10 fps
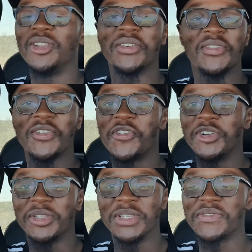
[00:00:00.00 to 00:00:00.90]
been looking
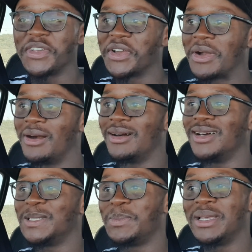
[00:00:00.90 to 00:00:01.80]
forward to this
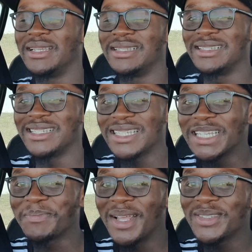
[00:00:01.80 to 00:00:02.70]
vehicle. It's been
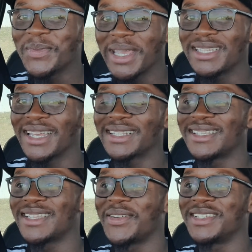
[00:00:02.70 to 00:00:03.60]
6 months in waiting
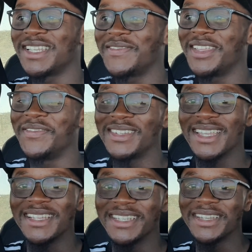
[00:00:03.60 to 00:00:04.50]
since I received the
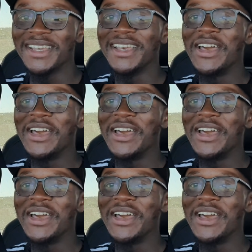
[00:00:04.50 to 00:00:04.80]
invitation